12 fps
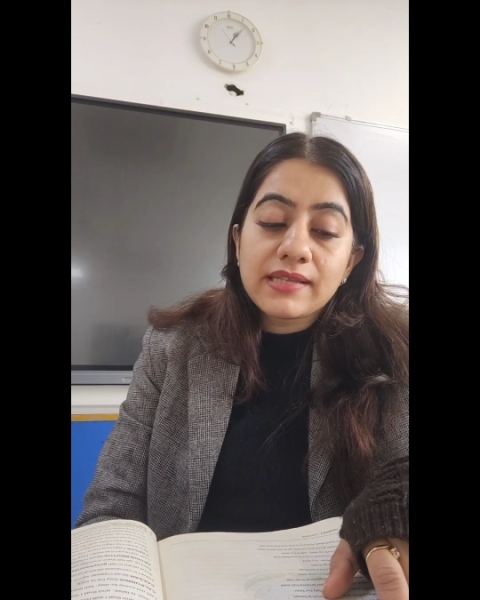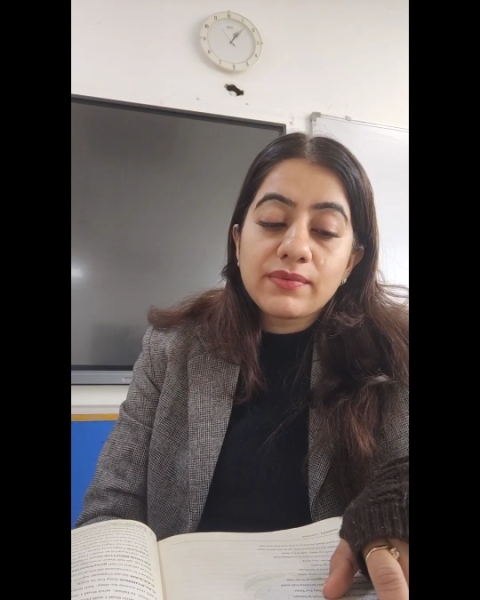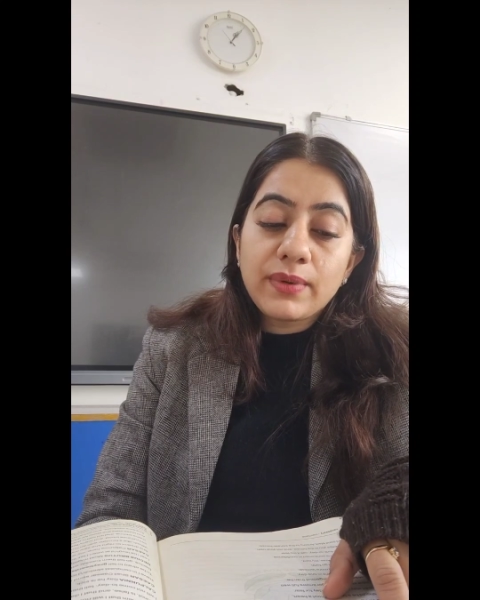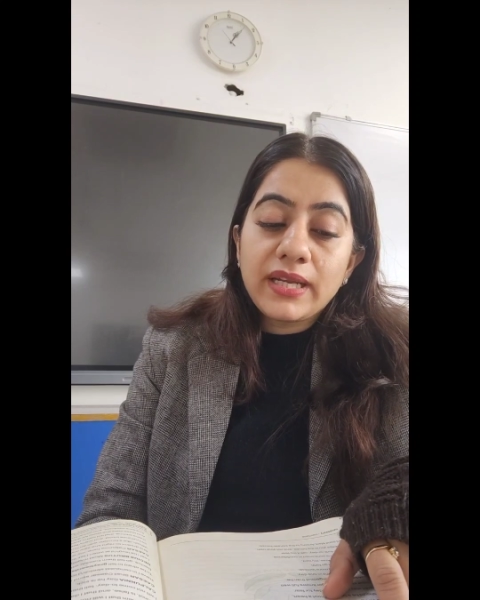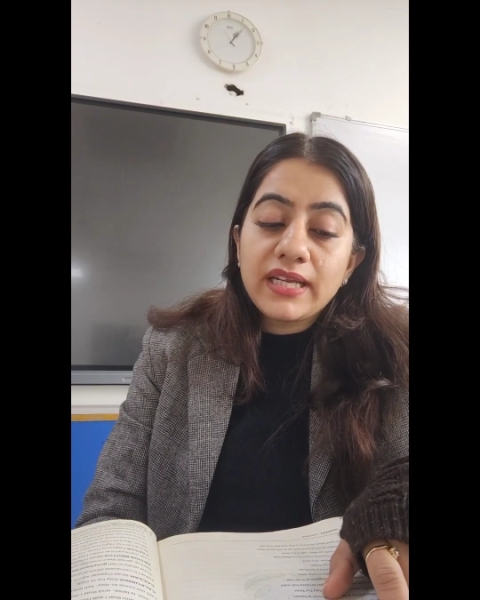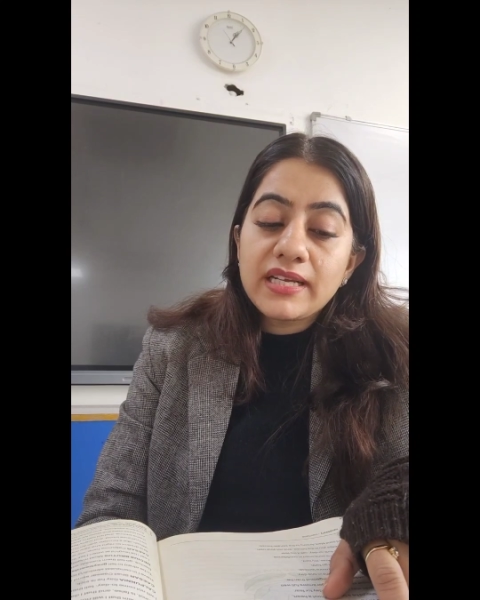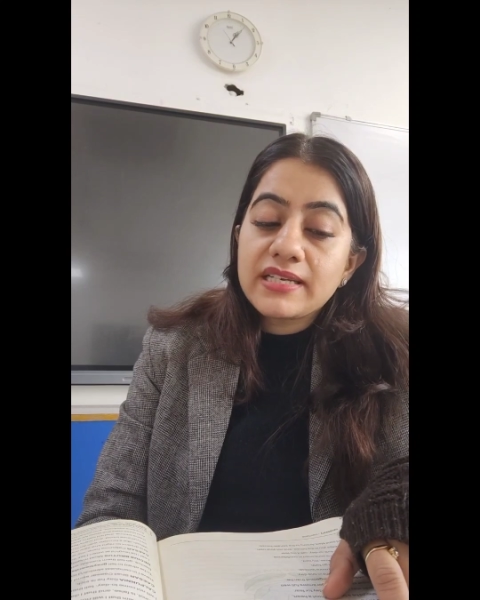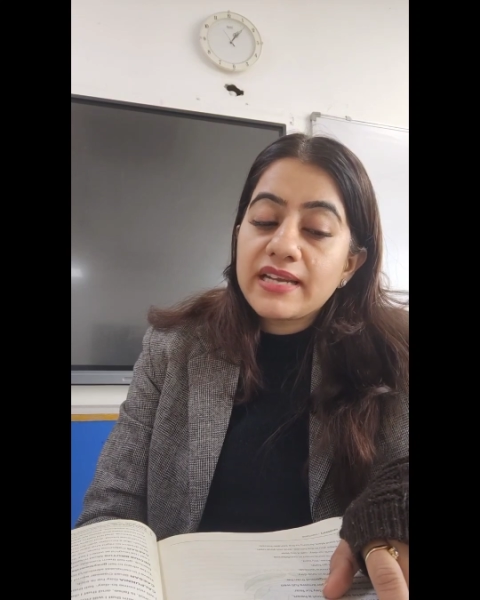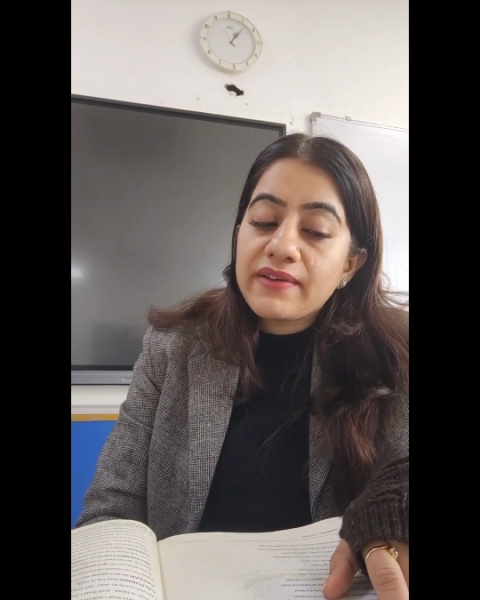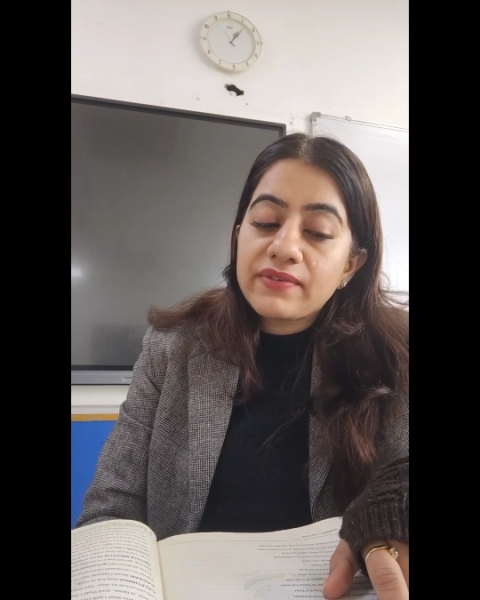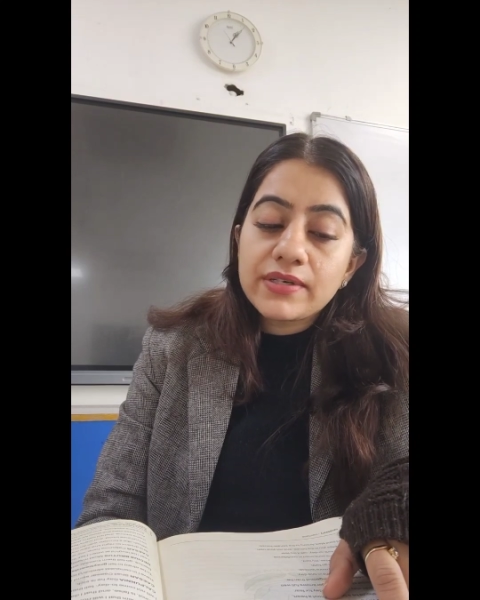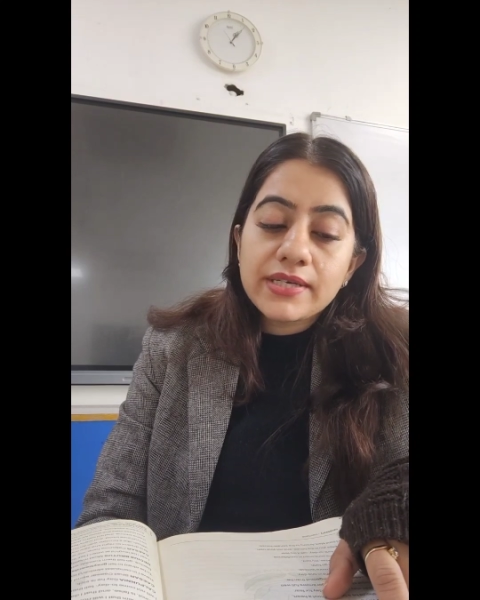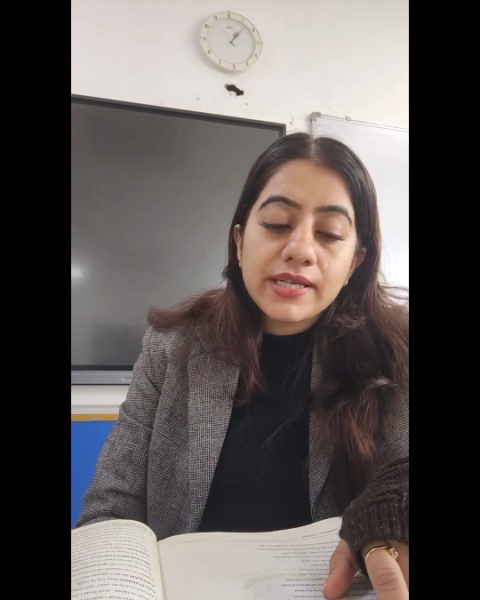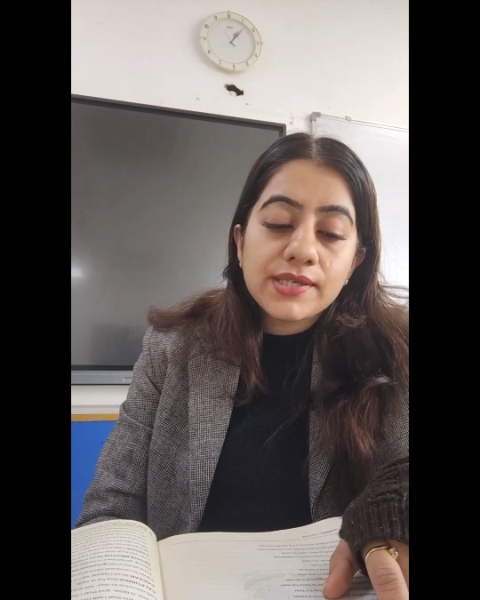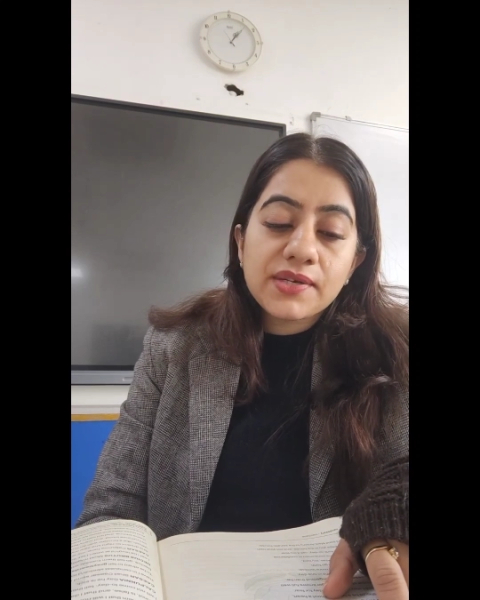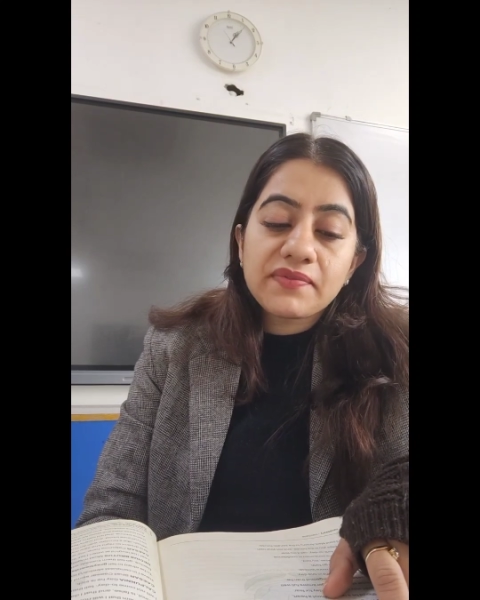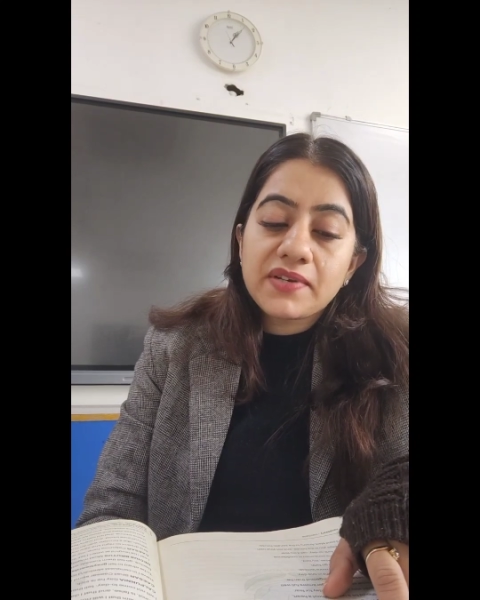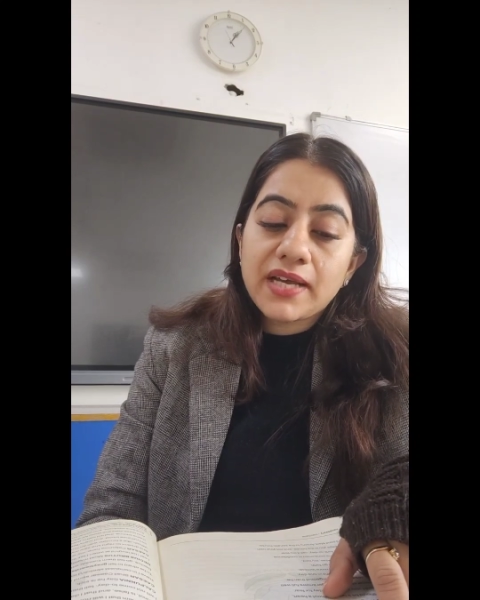The valiant never
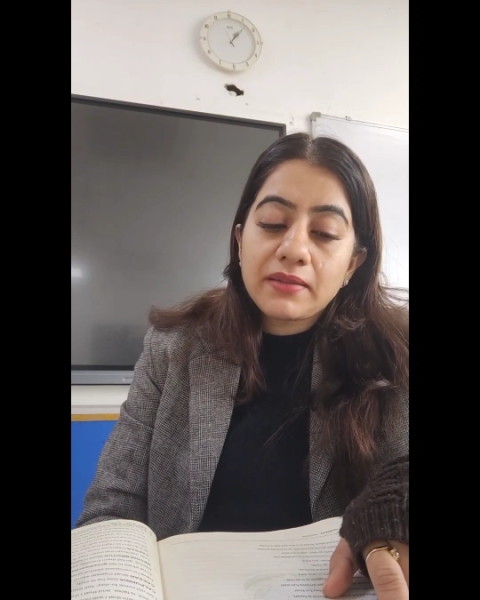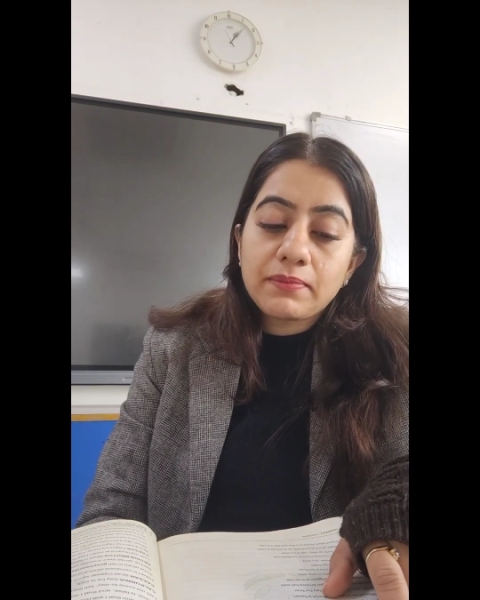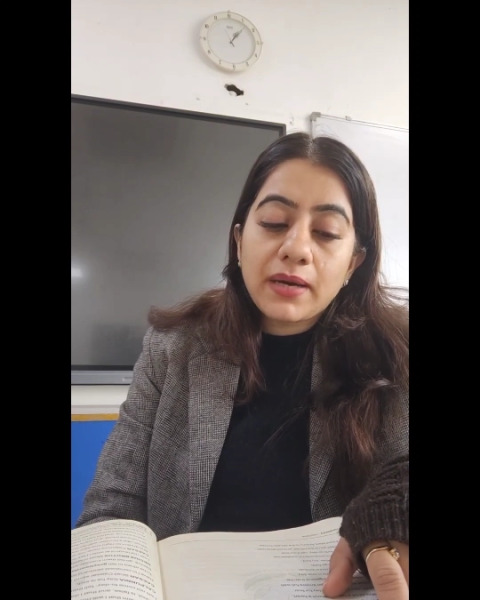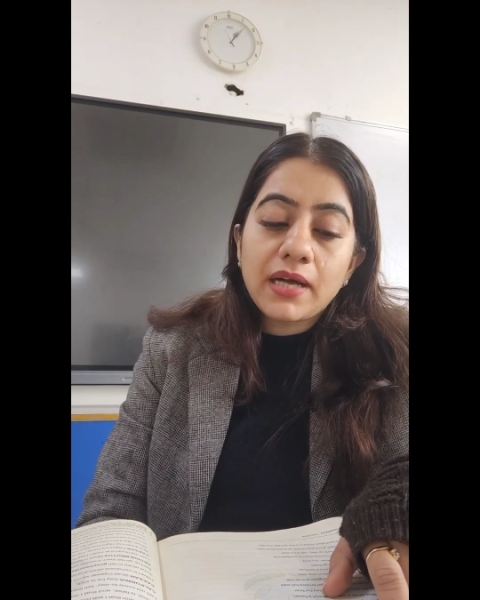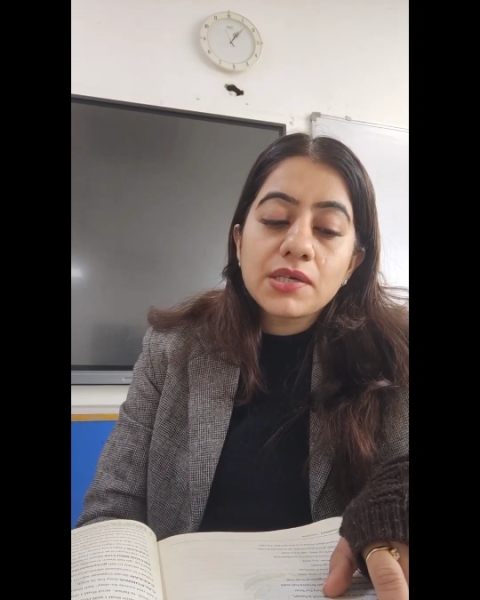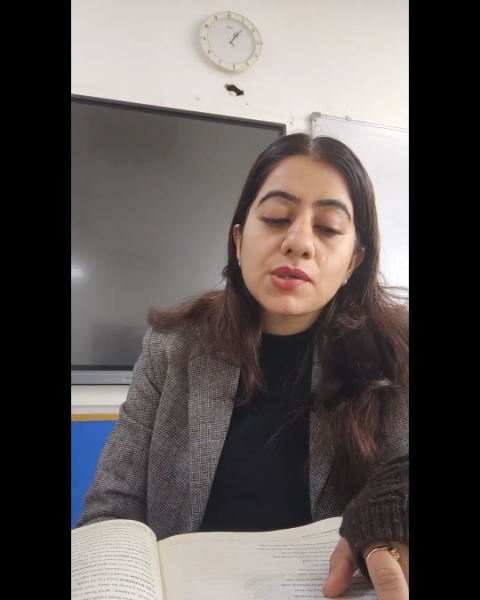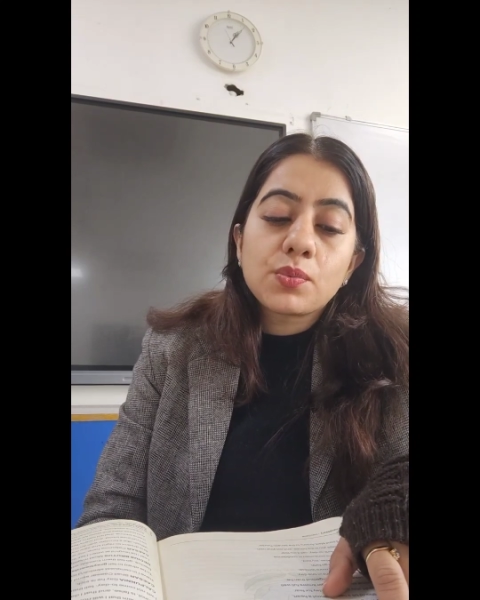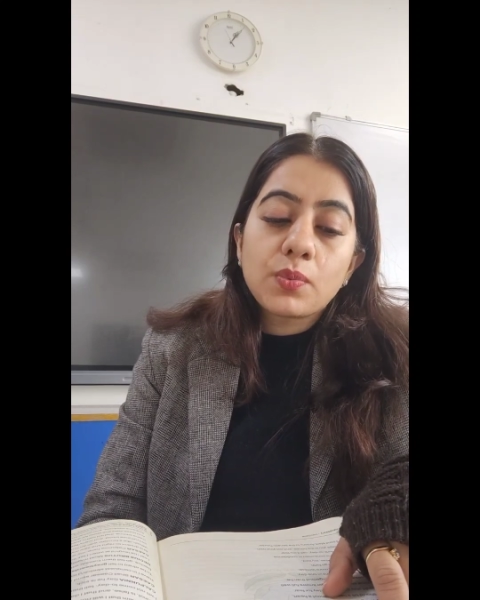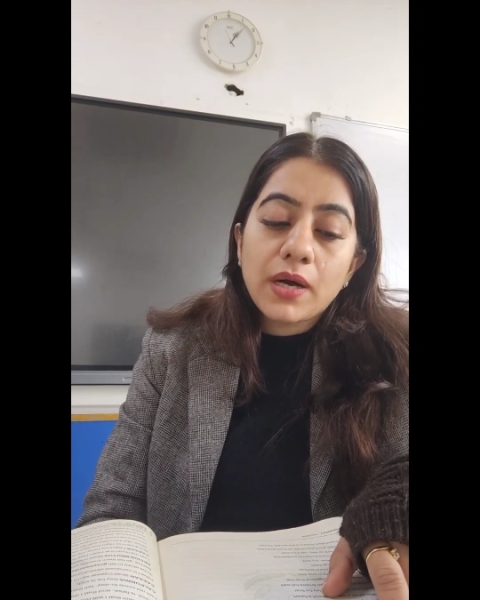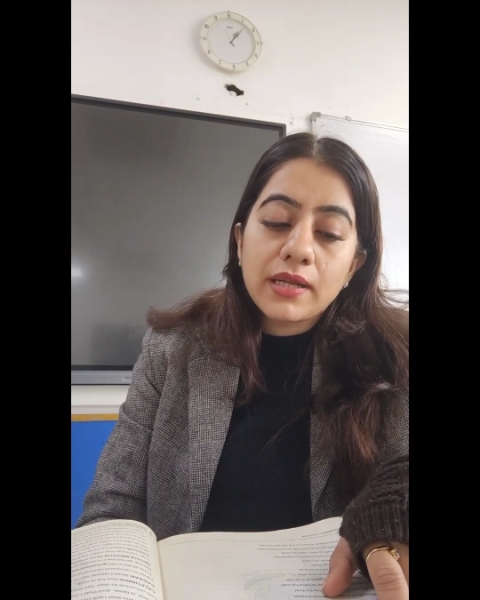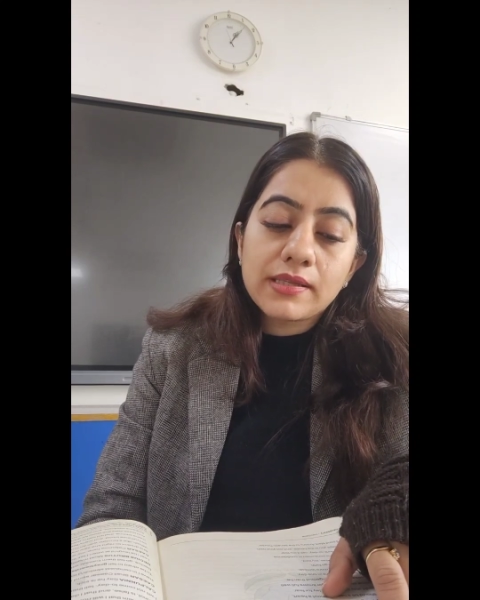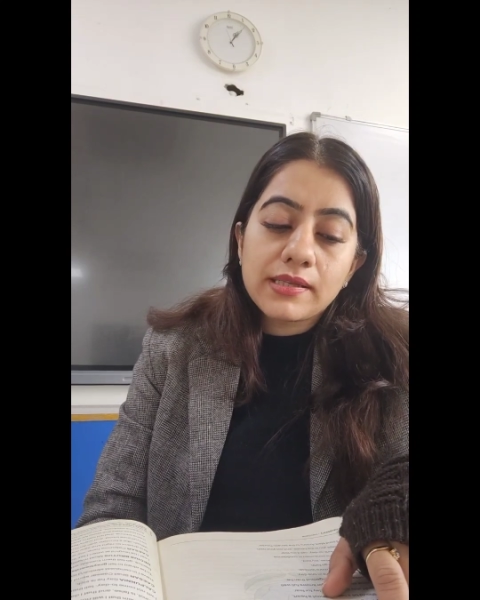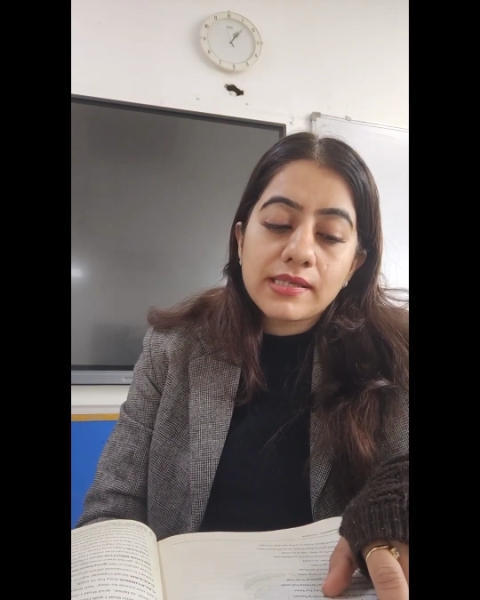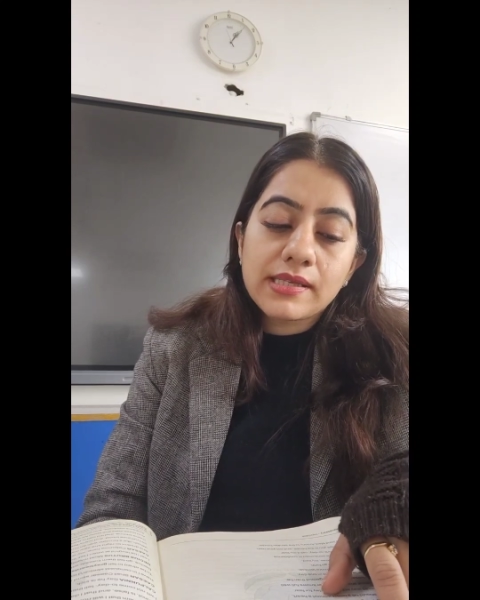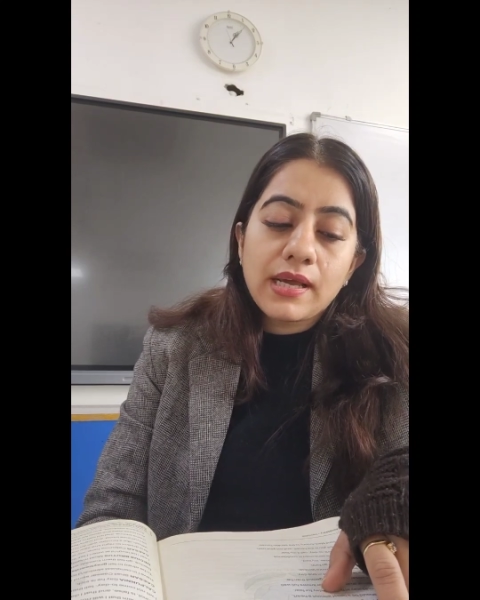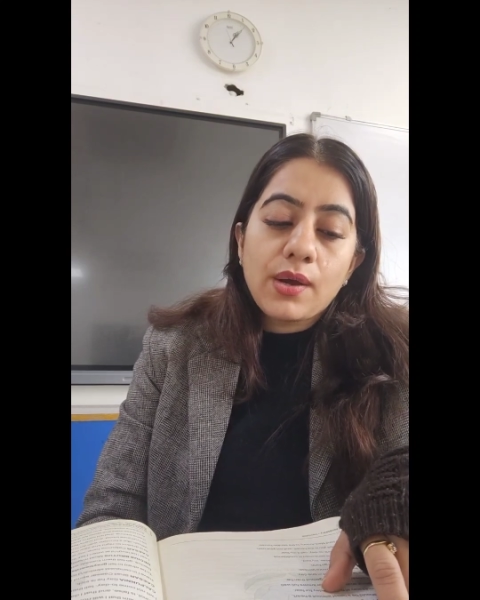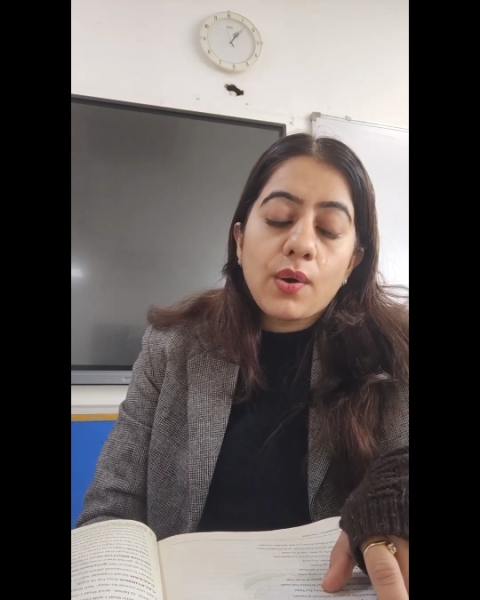taste of death but once.